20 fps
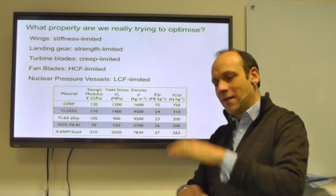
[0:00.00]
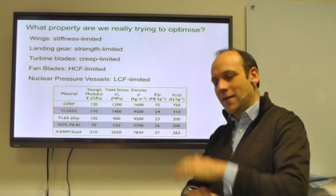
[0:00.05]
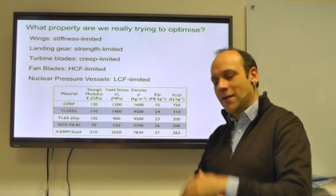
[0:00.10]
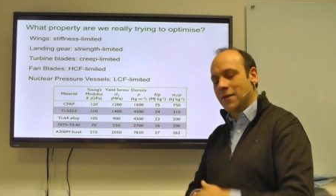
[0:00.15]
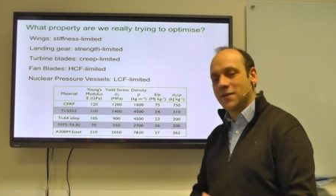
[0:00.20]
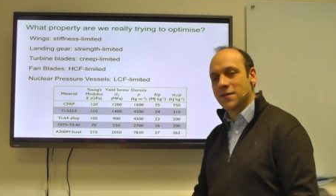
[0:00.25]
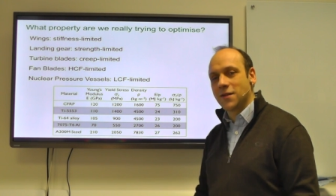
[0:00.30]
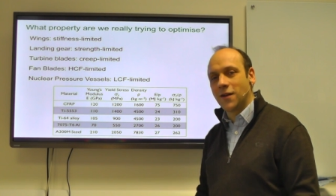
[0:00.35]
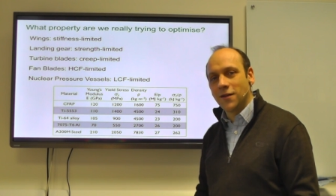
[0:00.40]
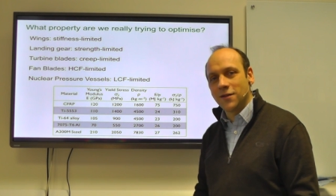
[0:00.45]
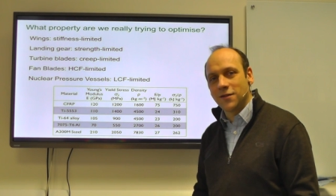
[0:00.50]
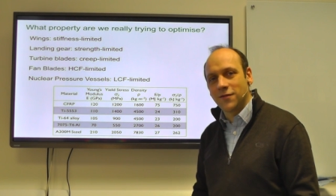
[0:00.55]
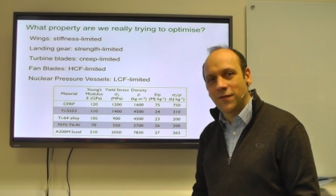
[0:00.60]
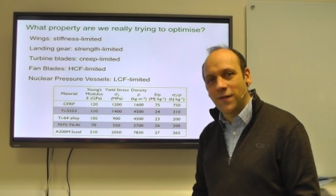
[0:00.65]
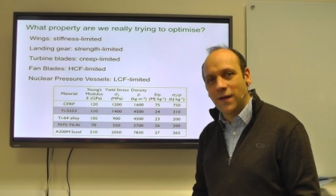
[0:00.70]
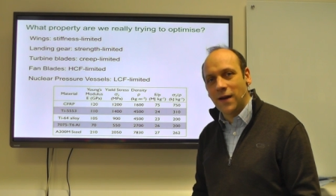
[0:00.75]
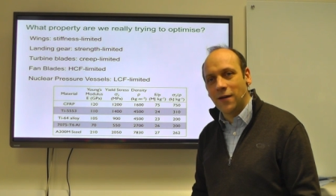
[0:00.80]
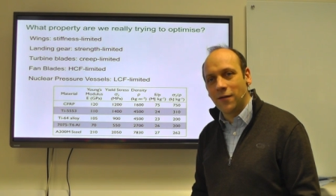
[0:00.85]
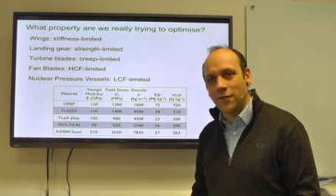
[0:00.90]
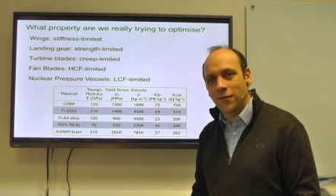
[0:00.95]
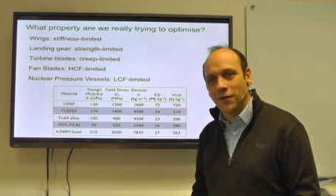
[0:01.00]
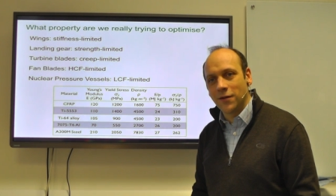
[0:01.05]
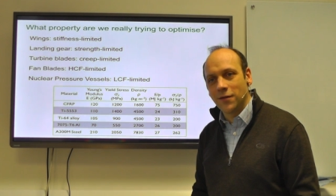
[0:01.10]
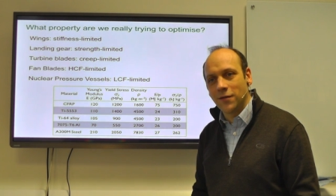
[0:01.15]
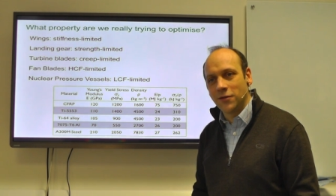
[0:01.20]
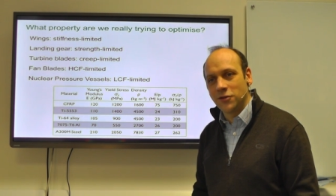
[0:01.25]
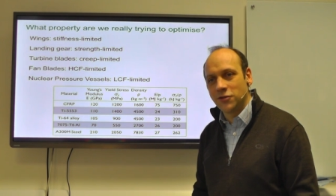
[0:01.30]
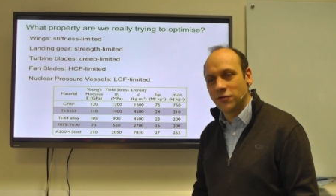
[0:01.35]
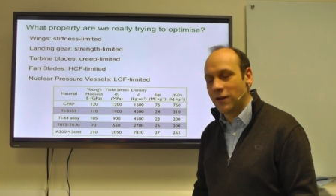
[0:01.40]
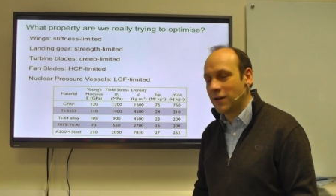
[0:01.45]
they'll start to foul the,
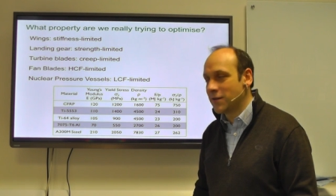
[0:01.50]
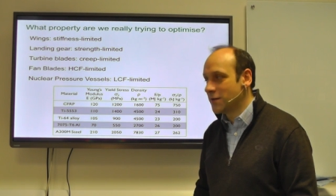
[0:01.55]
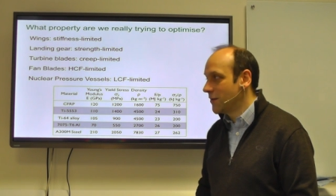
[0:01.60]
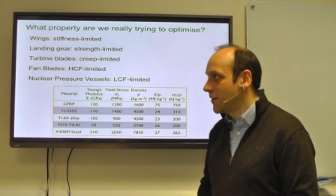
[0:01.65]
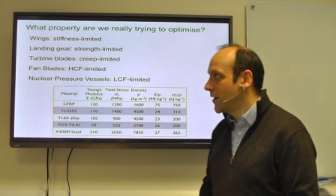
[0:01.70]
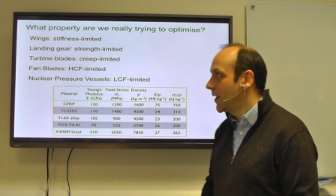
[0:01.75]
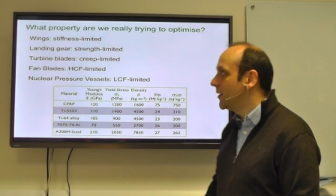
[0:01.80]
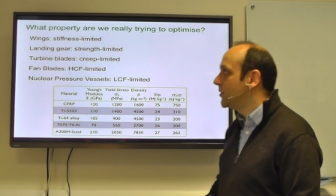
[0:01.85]
the shrouds of the